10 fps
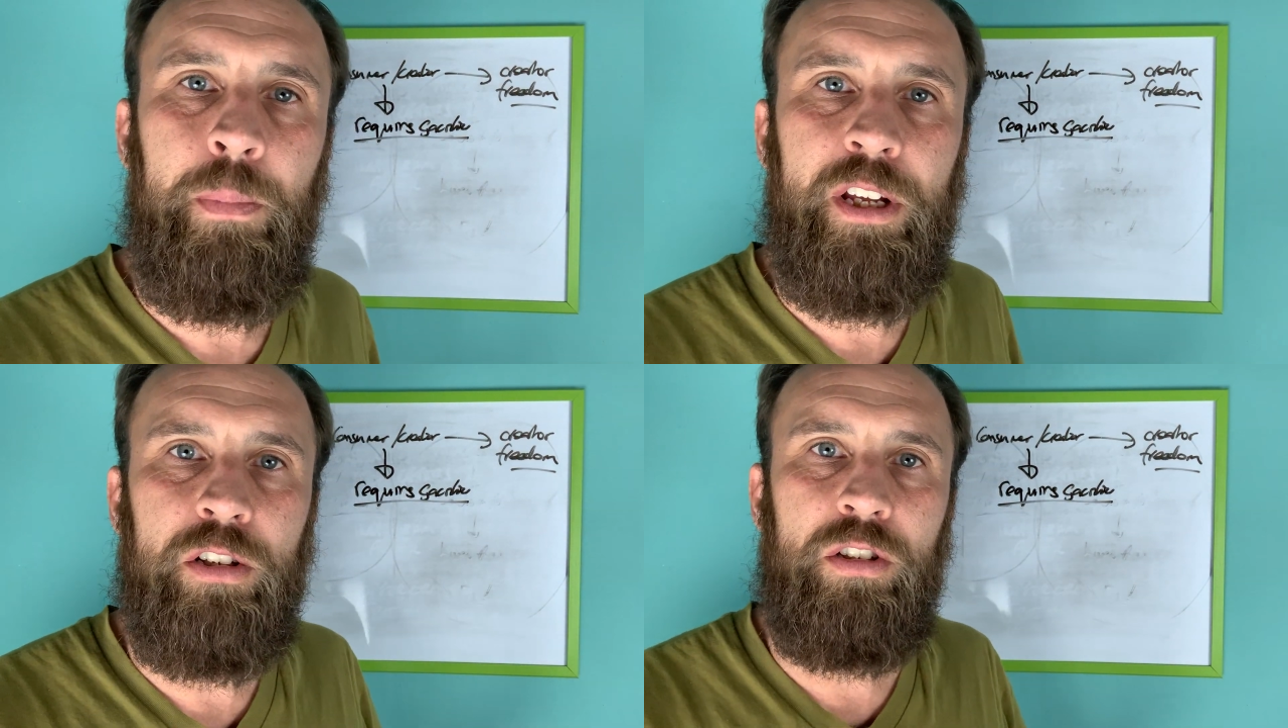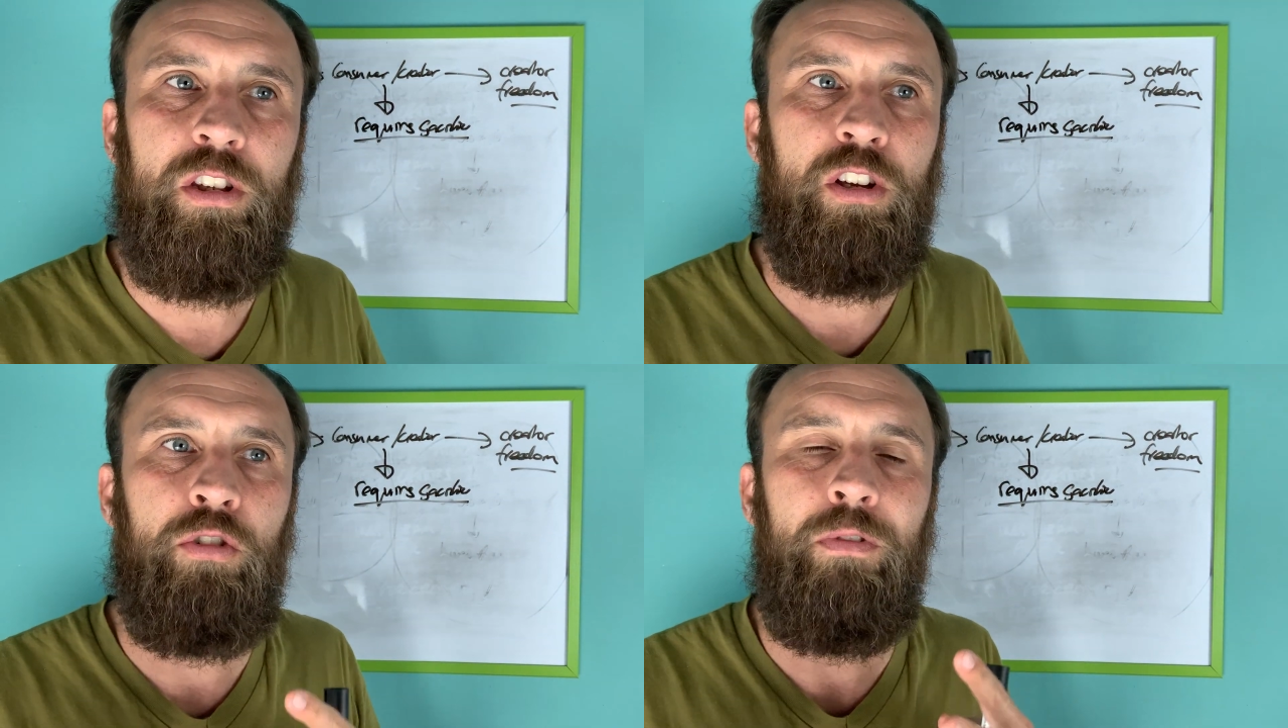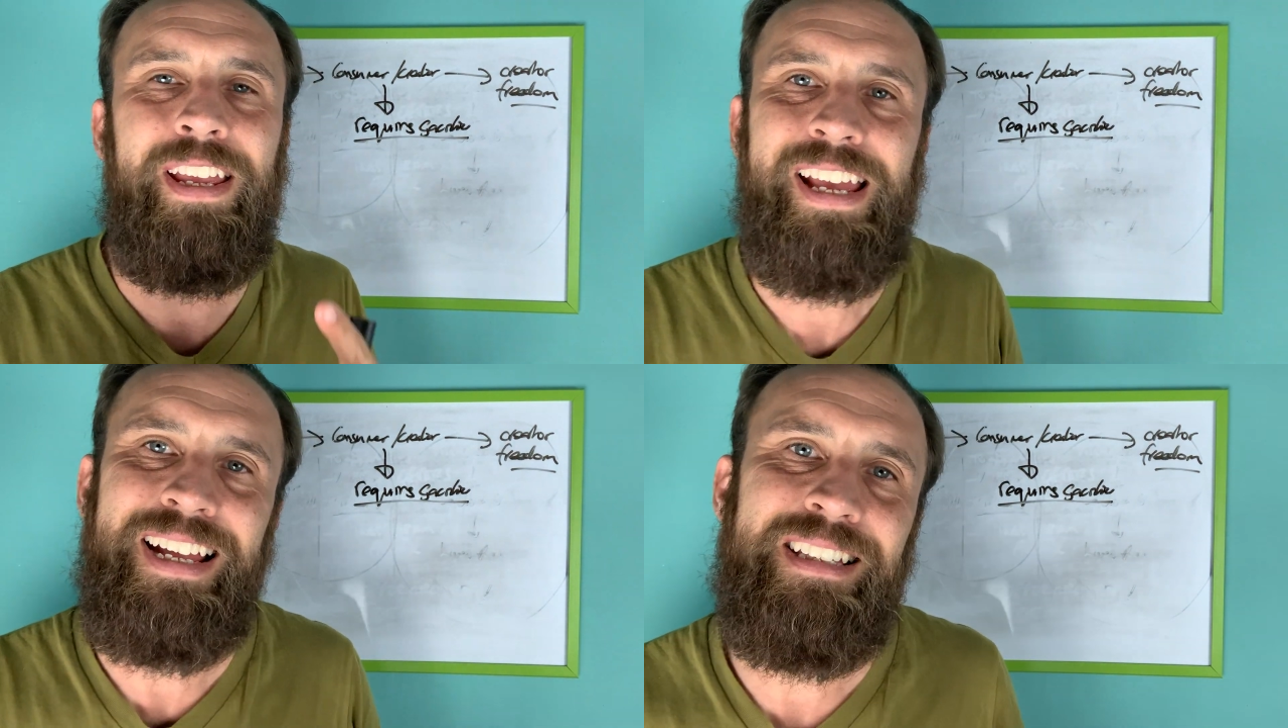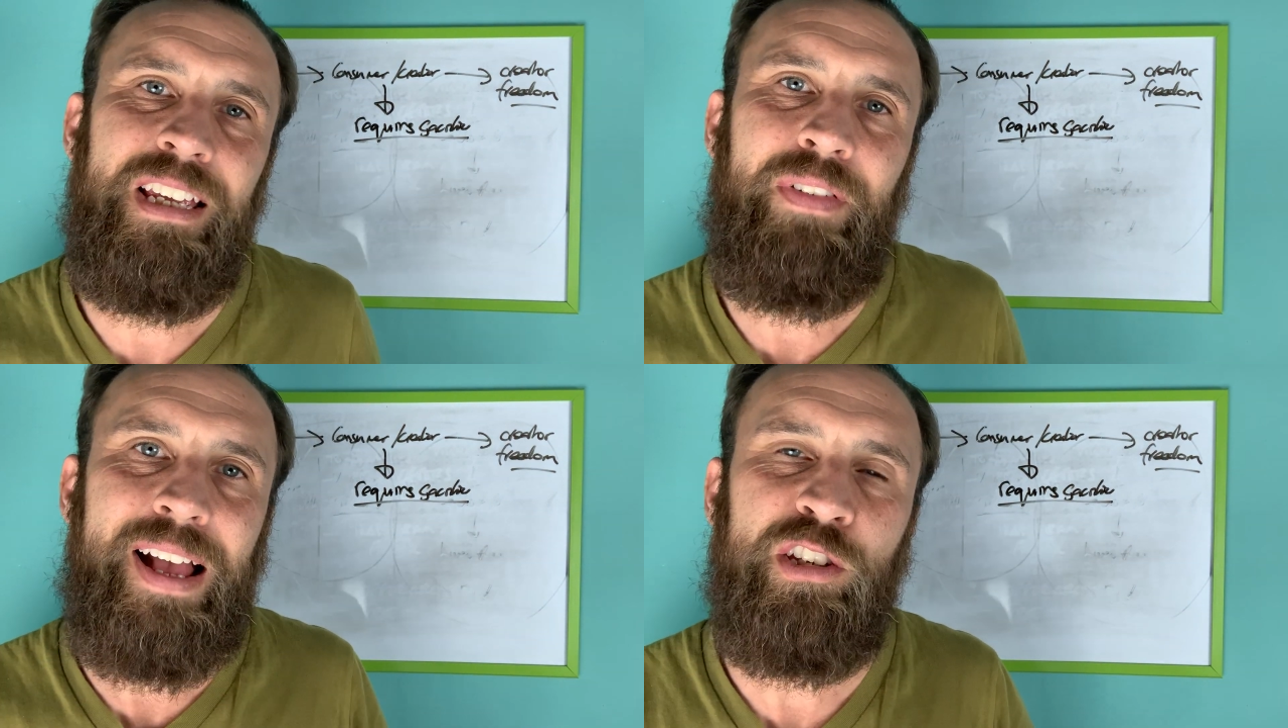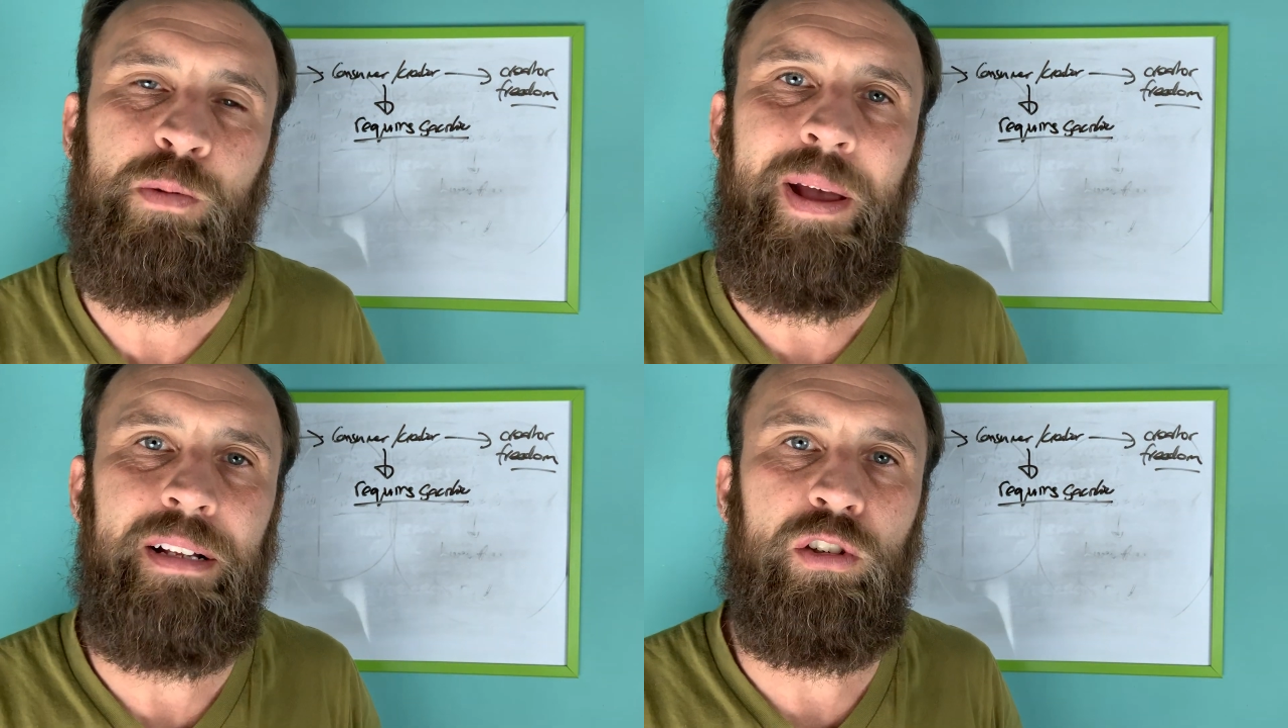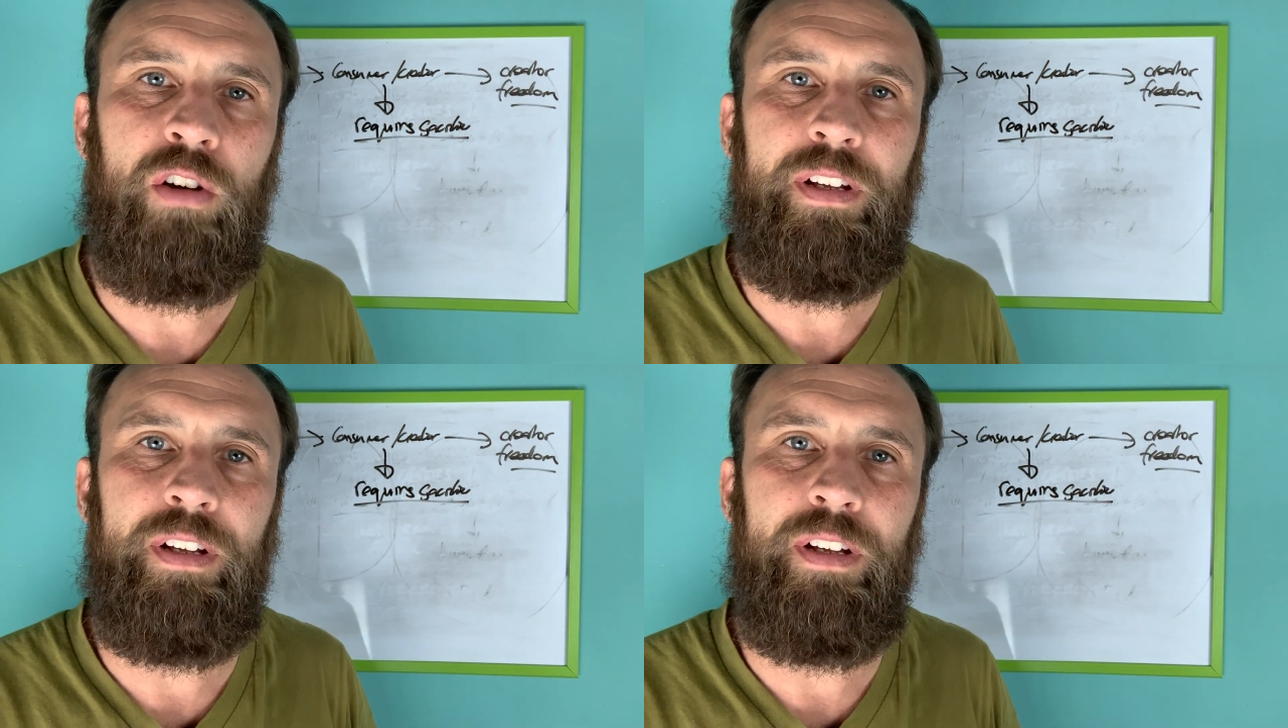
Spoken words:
because the creative aspect of